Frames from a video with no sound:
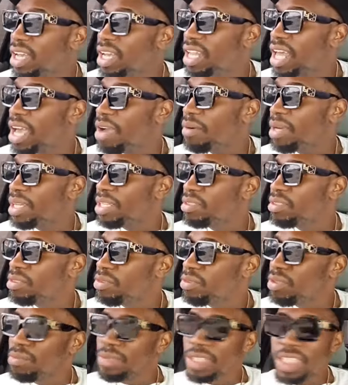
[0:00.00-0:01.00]
lie. When
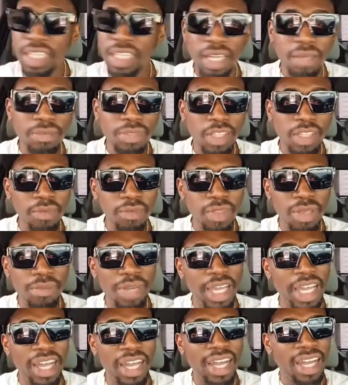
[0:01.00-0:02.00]
when me see them something in
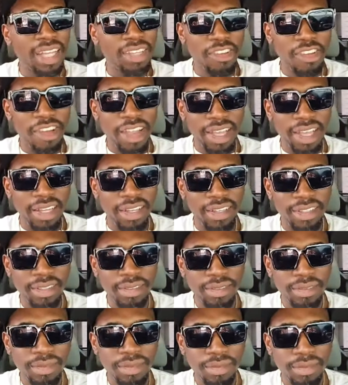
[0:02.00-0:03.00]
my heart crying now.
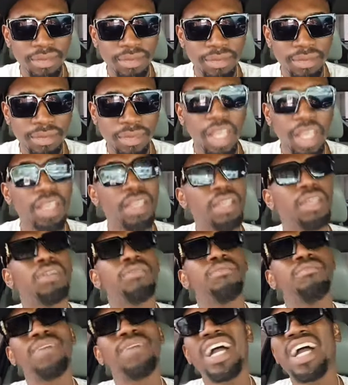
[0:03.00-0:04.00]

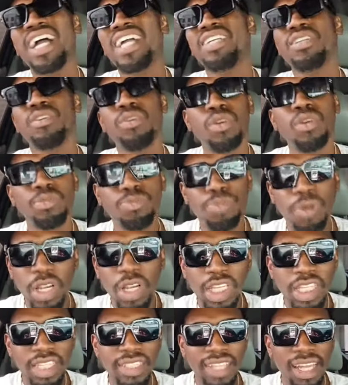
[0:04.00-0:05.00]
My youth,
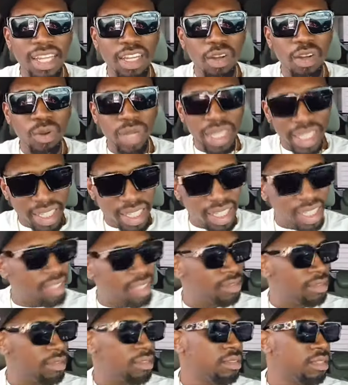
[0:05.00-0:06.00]
police are not wicked.
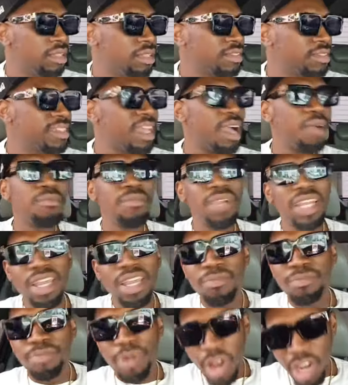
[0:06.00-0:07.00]
Stop
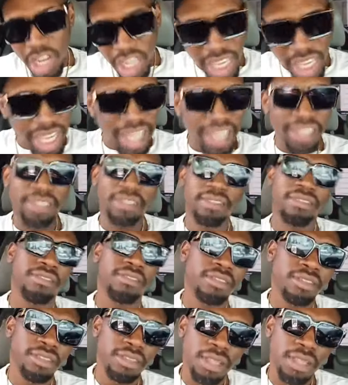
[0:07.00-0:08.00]
blame police.
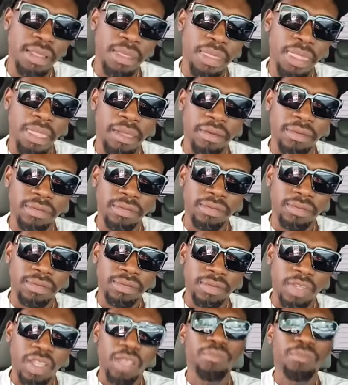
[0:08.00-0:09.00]

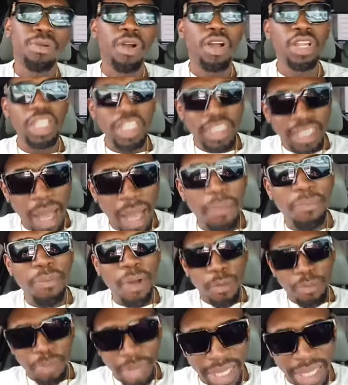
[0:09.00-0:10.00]
Police are
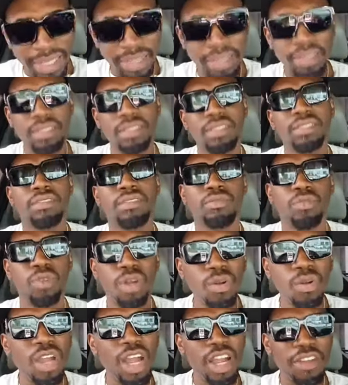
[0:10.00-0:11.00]
puppet. We
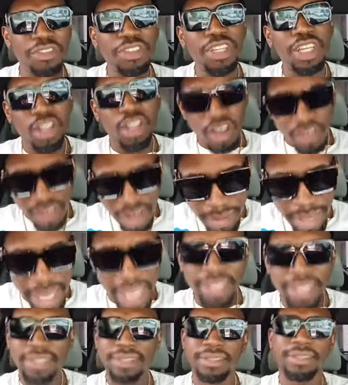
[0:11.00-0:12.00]
work for the
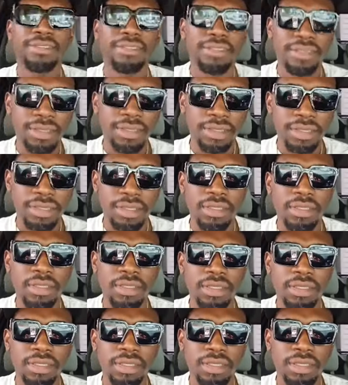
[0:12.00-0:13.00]
government.
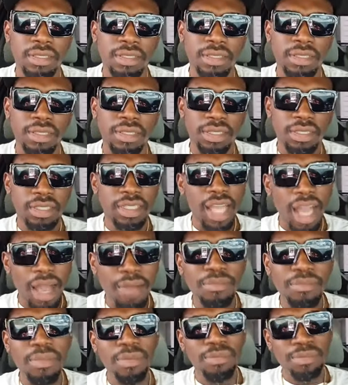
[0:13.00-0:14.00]

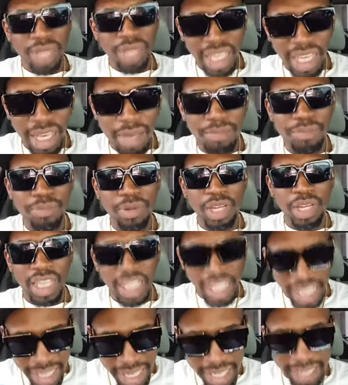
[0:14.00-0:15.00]
Stop blame
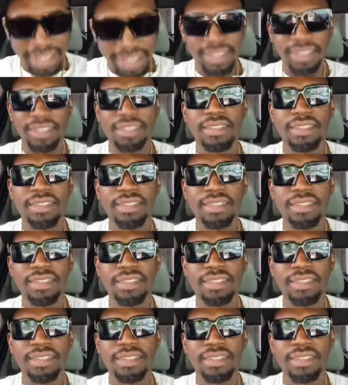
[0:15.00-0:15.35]
police.